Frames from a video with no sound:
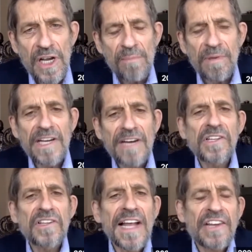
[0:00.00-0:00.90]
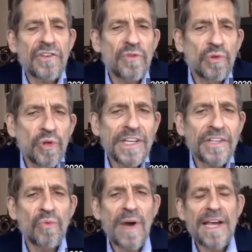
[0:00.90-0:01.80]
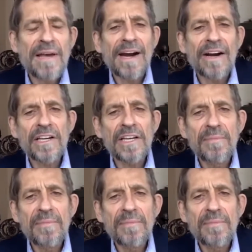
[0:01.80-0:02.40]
But nevertheless, if you look at the way American